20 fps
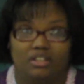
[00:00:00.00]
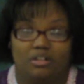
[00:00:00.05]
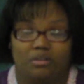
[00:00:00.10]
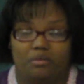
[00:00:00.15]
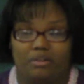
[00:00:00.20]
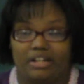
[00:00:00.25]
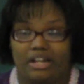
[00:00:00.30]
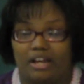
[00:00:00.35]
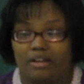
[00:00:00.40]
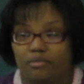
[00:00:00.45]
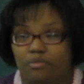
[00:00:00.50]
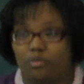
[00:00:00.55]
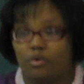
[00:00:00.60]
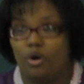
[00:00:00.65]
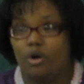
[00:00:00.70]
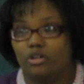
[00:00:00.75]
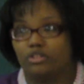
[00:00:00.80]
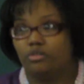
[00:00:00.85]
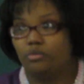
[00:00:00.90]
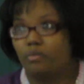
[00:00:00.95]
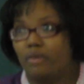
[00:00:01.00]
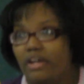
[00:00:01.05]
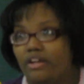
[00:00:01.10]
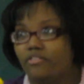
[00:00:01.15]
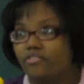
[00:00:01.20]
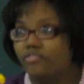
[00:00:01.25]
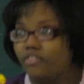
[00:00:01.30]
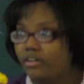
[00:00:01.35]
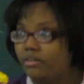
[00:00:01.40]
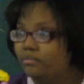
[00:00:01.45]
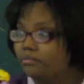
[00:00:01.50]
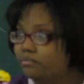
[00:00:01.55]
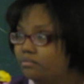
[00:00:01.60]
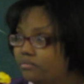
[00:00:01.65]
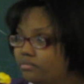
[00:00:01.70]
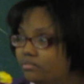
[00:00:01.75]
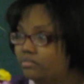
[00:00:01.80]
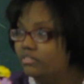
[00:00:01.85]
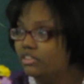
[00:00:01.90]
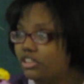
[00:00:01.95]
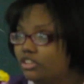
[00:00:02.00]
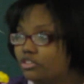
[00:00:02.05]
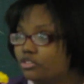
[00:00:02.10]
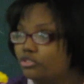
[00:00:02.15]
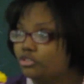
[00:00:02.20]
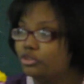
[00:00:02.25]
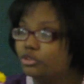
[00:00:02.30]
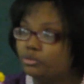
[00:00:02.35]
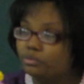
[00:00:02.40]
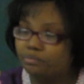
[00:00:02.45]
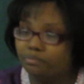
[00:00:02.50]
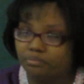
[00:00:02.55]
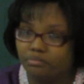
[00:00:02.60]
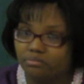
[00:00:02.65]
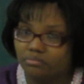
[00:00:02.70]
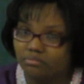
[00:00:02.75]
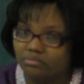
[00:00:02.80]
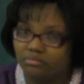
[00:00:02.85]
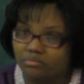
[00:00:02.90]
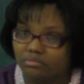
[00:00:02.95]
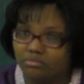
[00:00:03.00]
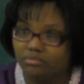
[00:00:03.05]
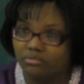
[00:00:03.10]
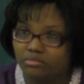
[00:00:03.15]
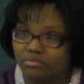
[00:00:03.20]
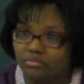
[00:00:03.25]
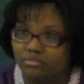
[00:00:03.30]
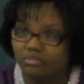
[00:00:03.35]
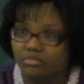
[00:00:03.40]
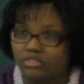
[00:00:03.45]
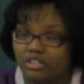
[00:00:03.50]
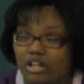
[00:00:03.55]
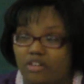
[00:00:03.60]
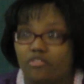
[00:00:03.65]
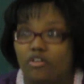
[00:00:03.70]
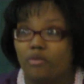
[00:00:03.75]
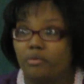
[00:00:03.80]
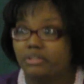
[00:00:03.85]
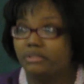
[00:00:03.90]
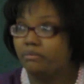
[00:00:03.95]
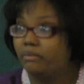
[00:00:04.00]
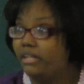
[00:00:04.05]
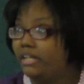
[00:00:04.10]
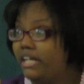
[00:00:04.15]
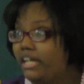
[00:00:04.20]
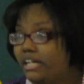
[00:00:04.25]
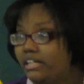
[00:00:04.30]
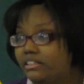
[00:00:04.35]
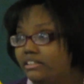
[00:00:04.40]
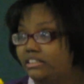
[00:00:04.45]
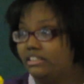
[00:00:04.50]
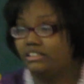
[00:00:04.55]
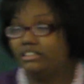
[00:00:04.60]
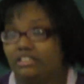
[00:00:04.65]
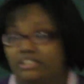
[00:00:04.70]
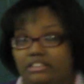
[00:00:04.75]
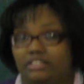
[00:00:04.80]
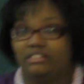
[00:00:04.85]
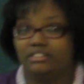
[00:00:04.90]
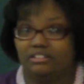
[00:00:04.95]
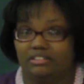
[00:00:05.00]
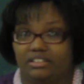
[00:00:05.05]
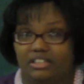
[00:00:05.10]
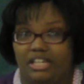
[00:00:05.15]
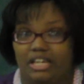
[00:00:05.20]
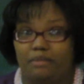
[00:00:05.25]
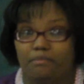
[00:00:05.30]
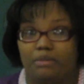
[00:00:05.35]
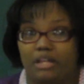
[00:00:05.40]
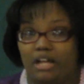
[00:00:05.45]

When I've walked away from this group, you know, I've always been here to just keep